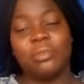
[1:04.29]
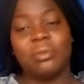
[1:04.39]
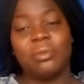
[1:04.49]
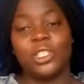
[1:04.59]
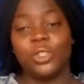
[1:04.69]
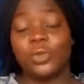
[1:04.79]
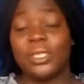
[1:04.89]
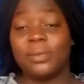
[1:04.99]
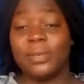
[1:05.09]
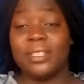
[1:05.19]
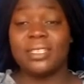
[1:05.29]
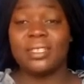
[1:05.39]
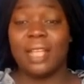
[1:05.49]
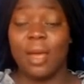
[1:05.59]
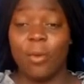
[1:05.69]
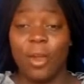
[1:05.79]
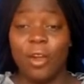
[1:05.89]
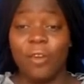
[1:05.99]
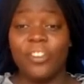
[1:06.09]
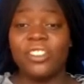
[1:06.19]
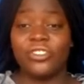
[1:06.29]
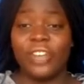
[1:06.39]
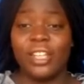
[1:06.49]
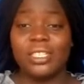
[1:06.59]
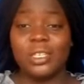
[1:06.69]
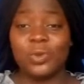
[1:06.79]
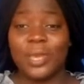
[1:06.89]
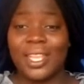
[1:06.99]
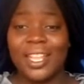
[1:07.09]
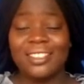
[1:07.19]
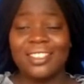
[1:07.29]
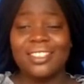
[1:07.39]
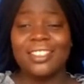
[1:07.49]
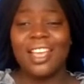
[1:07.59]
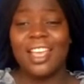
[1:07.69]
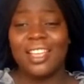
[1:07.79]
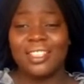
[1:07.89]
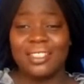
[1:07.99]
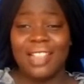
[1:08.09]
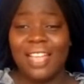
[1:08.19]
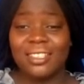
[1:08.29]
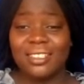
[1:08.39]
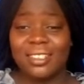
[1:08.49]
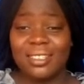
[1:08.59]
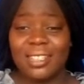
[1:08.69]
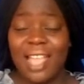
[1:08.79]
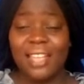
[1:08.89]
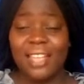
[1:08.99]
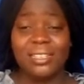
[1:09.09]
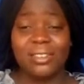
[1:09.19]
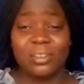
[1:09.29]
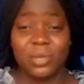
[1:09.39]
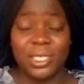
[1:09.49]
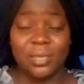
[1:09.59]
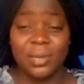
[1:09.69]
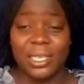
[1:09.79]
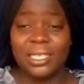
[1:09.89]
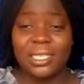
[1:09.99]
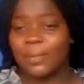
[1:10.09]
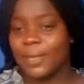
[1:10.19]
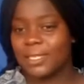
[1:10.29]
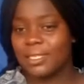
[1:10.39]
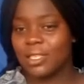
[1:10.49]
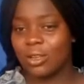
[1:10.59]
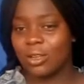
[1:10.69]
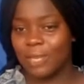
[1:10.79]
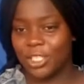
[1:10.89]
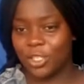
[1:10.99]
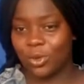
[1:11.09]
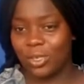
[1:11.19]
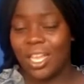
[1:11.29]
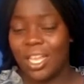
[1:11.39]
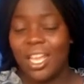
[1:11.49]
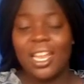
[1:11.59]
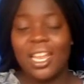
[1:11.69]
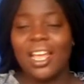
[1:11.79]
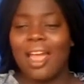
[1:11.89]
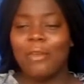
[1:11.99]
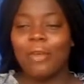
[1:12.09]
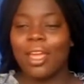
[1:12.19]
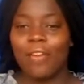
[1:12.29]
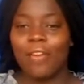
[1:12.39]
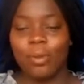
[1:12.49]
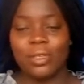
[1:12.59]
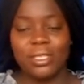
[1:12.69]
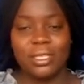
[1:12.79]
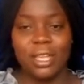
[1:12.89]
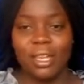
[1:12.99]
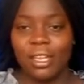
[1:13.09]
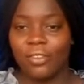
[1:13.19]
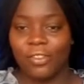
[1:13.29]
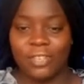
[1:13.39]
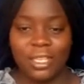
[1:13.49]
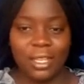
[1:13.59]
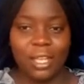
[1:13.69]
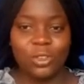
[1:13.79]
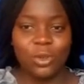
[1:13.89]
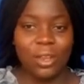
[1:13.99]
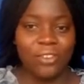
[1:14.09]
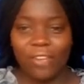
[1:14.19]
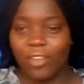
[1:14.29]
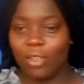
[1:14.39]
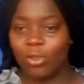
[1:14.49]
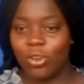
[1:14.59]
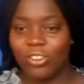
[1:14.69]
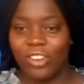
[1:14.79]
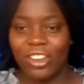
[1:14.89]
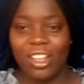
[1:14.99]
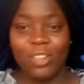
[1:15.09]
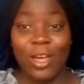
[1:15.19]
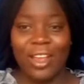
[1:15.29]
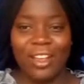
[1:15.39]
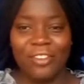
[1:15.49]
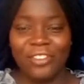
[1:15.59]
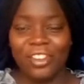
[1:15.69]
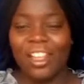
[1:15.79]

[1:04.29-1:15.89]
to be mature when the person is aware of his strengths, his weaknesses, his likes, his dislikes, his responsibilities. The person is called matured. Now, I don't care if the person is 10 years, 15 years, 25 years, 200 years, whatever.